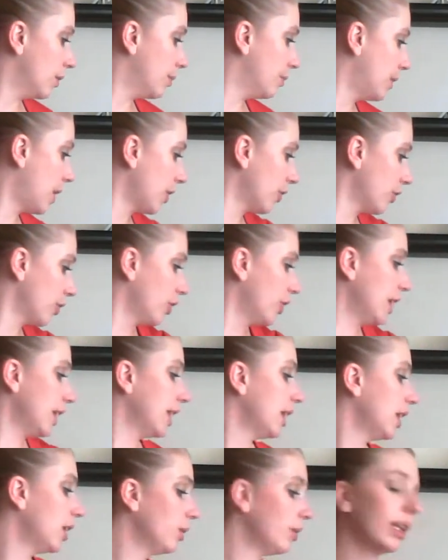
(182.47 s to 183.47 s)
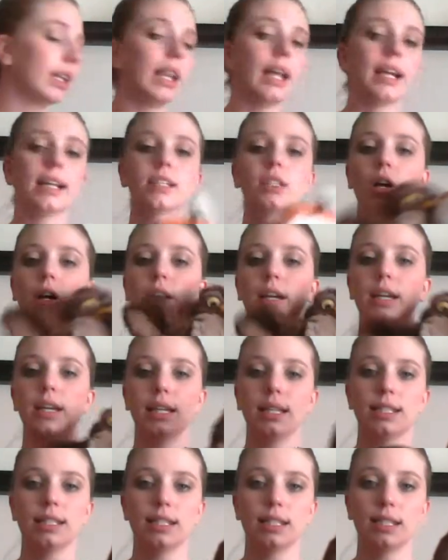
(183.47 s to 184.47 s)
another thing that he really likes are
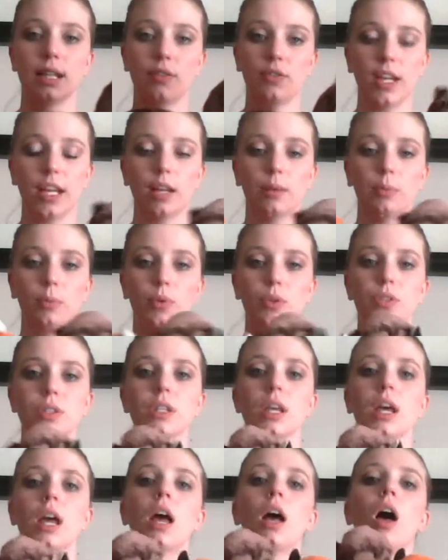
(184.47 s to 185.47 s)
his stuffed animals.